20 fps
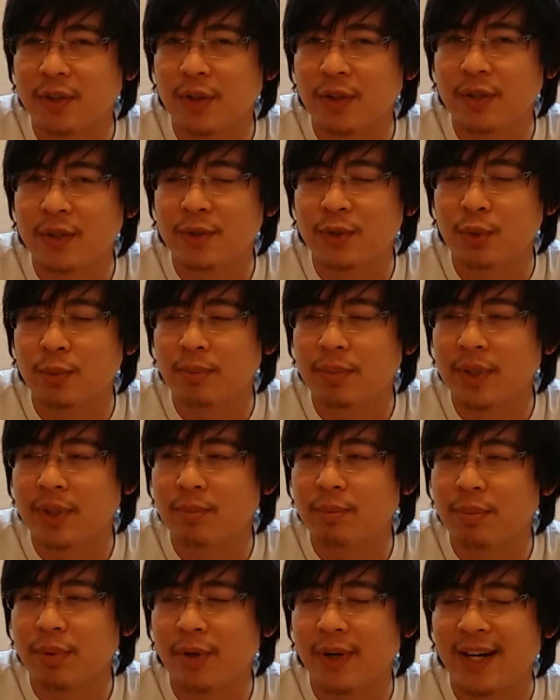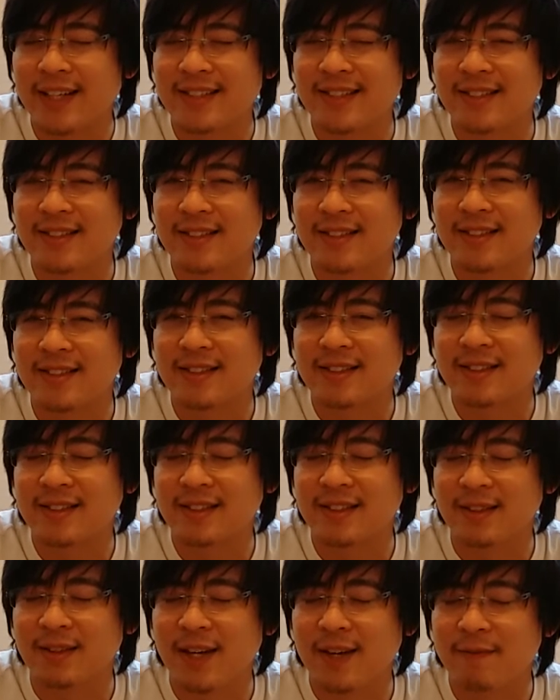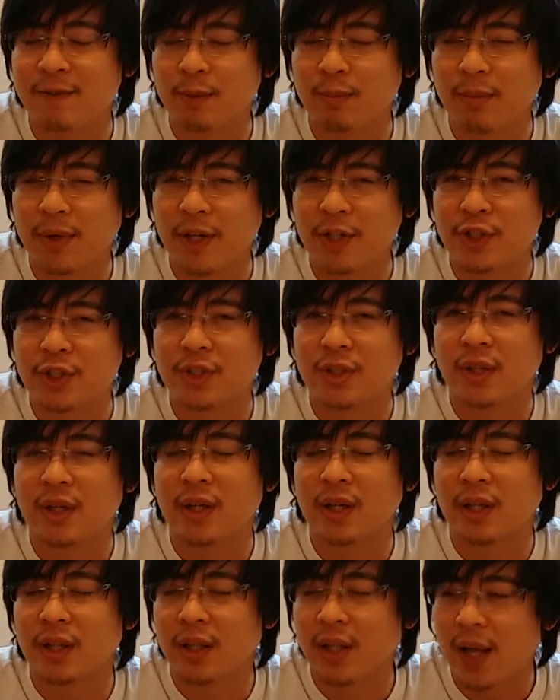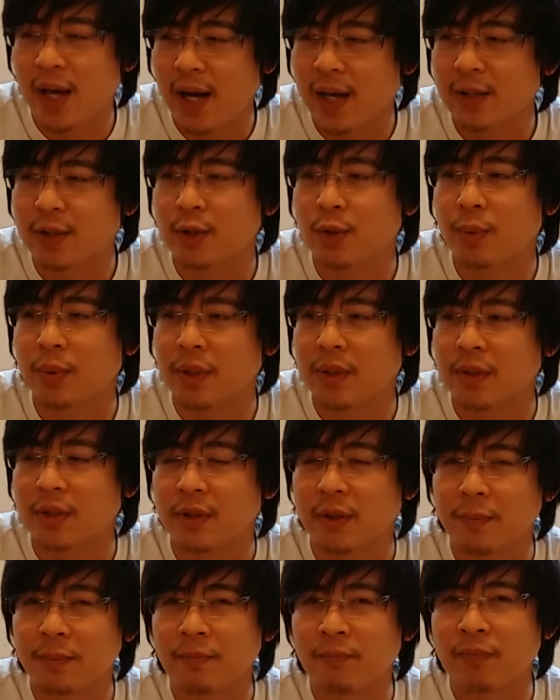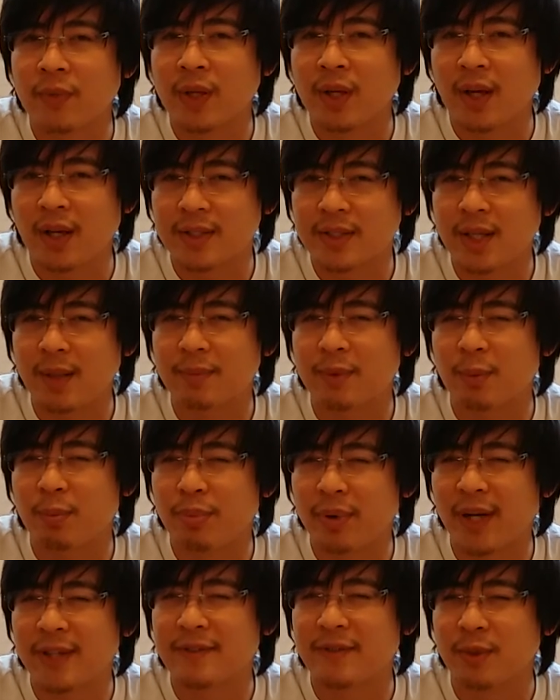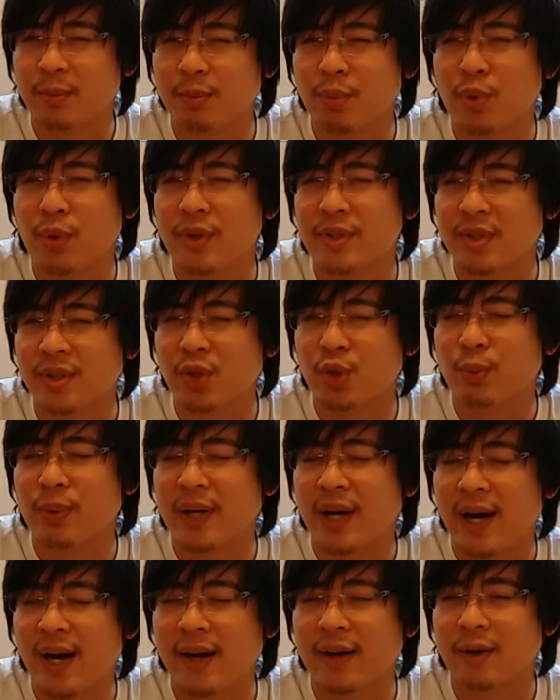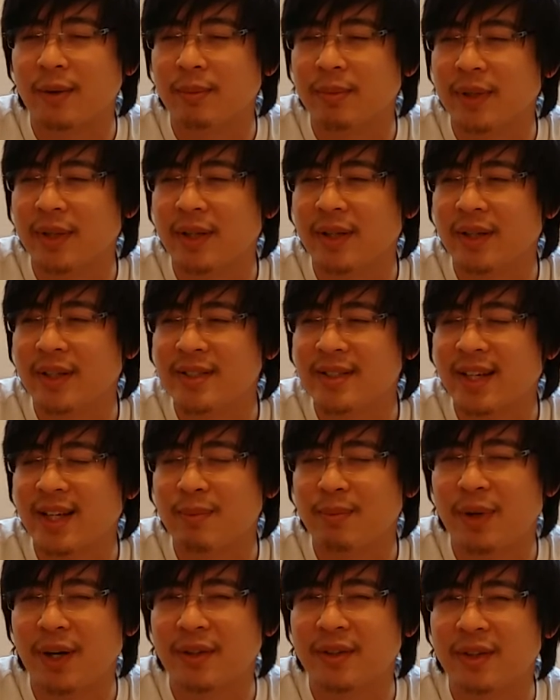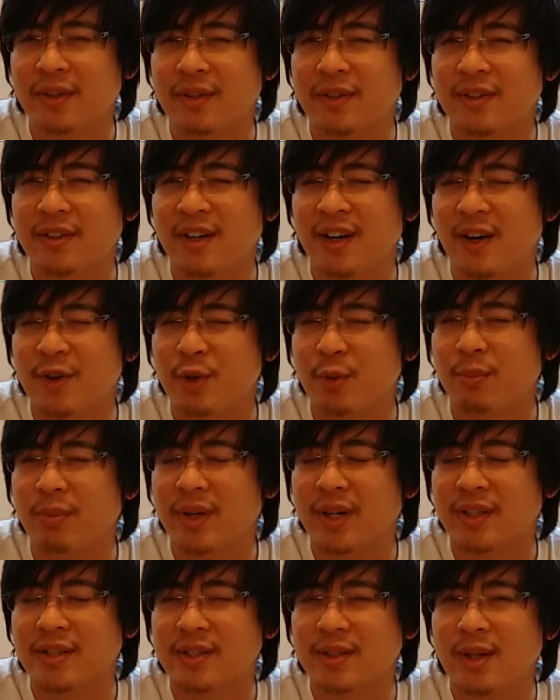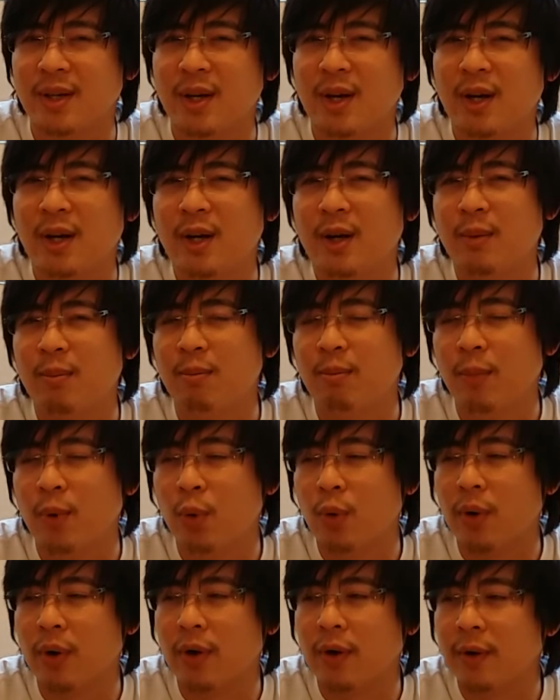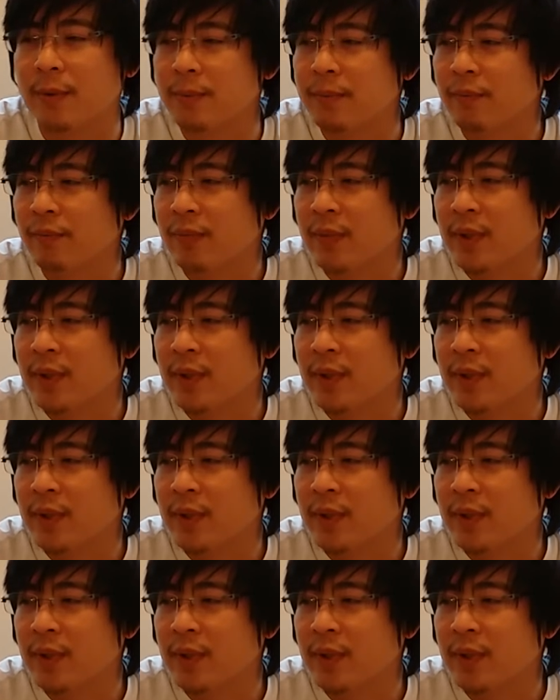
and 32-bit processes the information a lot quicker. Except the price of the board is a little bit higher, but it's like about another $100 more